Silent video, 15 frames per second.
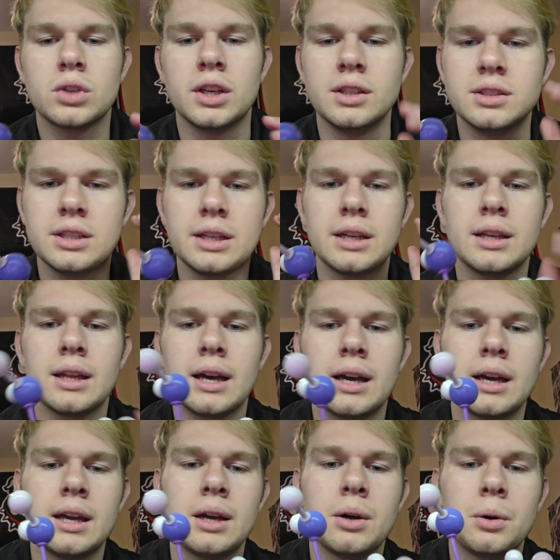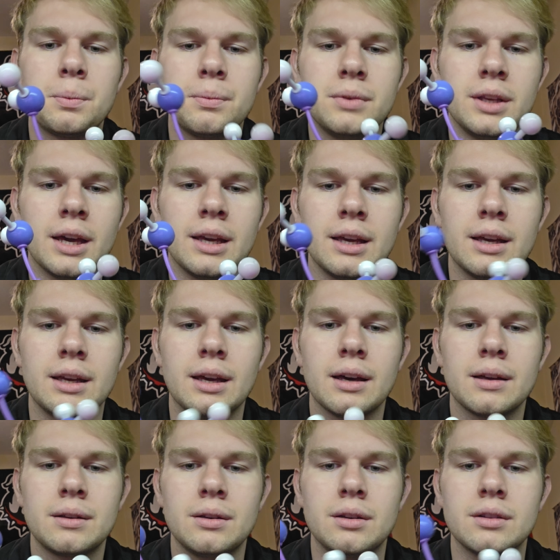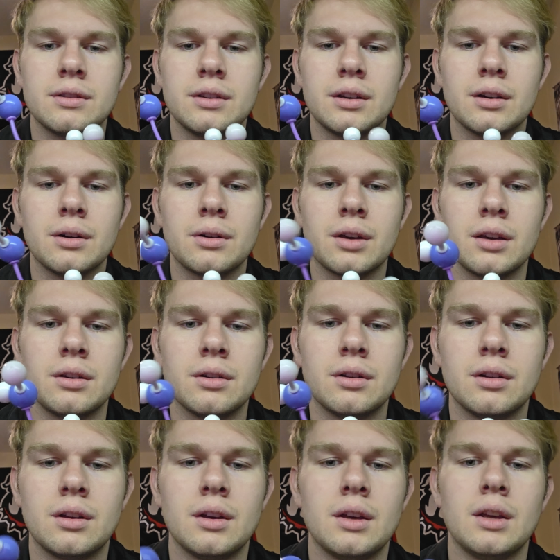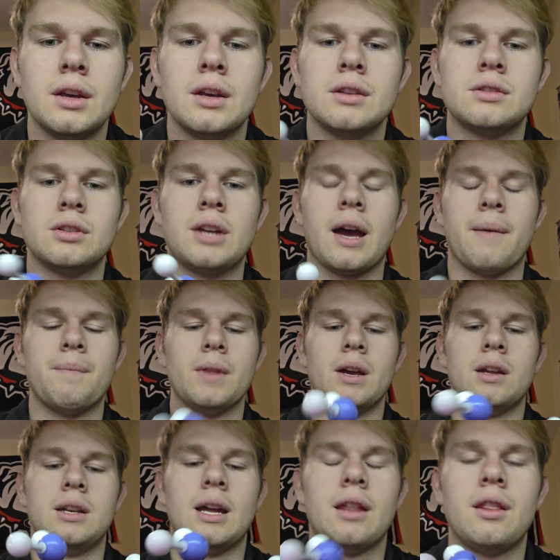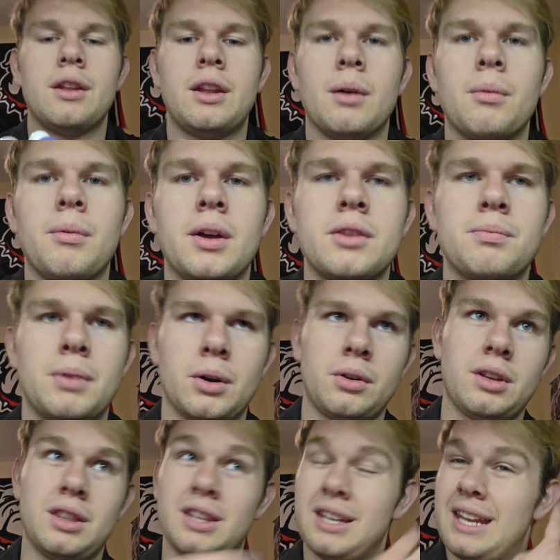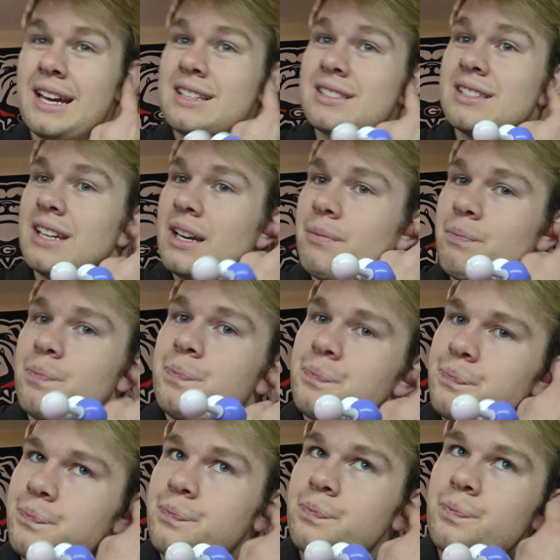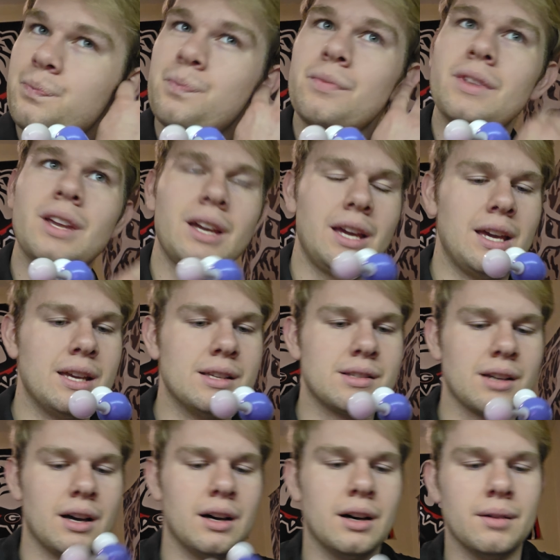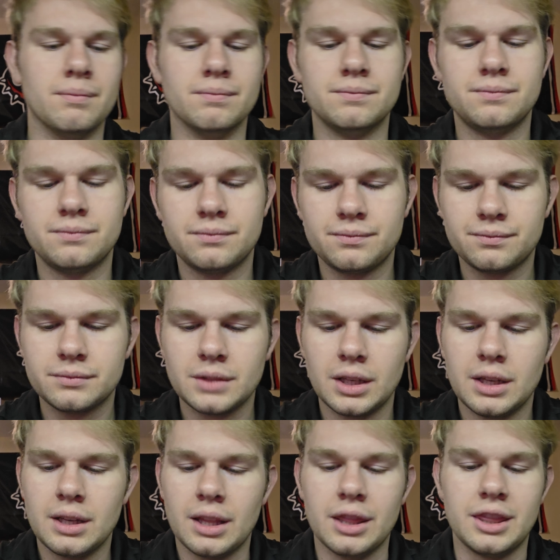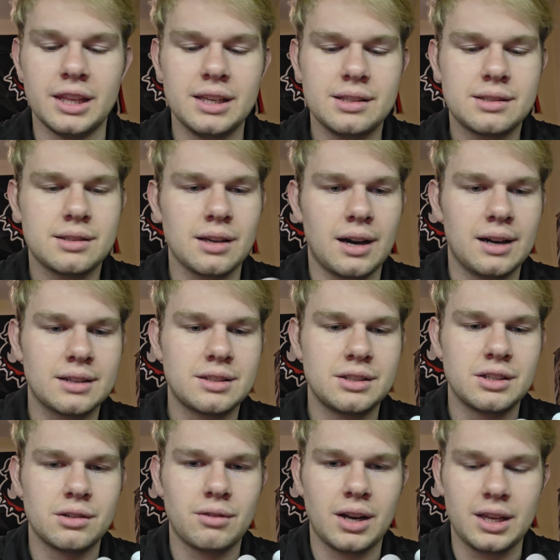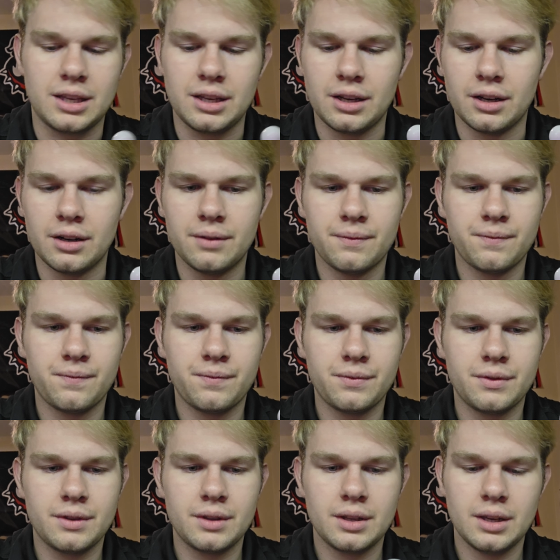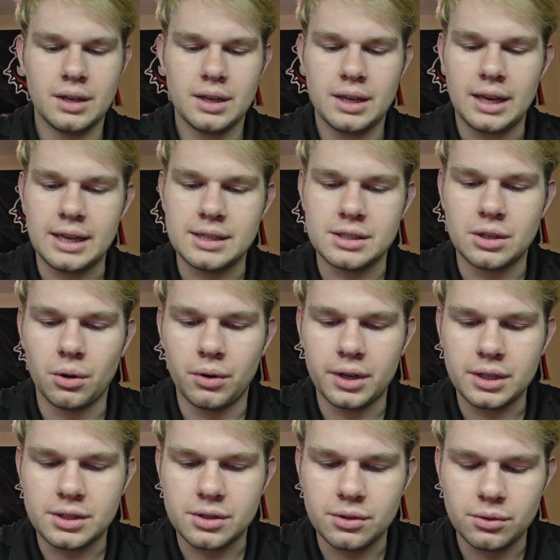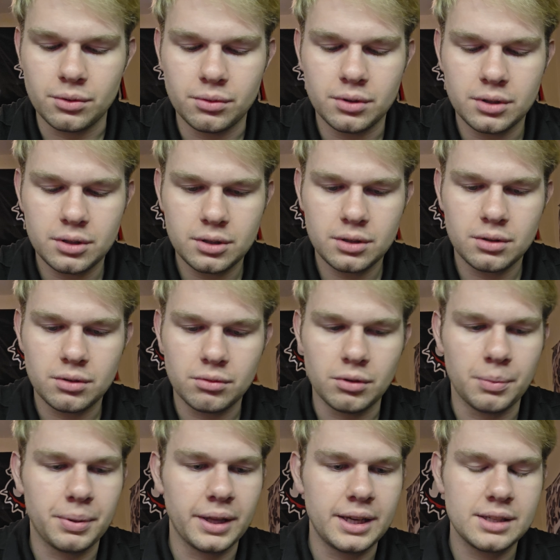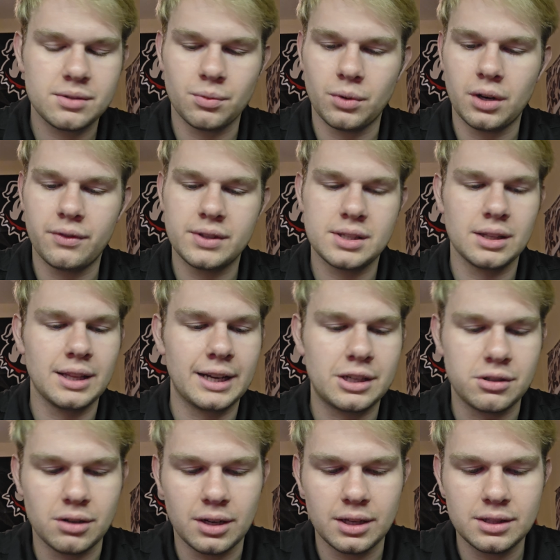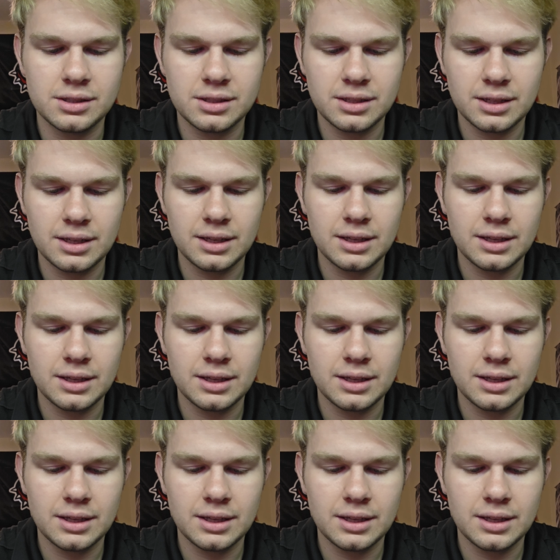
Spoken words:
you see it? I hope. Yeah. You can see it. Okay, good. So yeah, now that the double bond's broken, the next step is this oxygen right here is going to replace one of its electrons,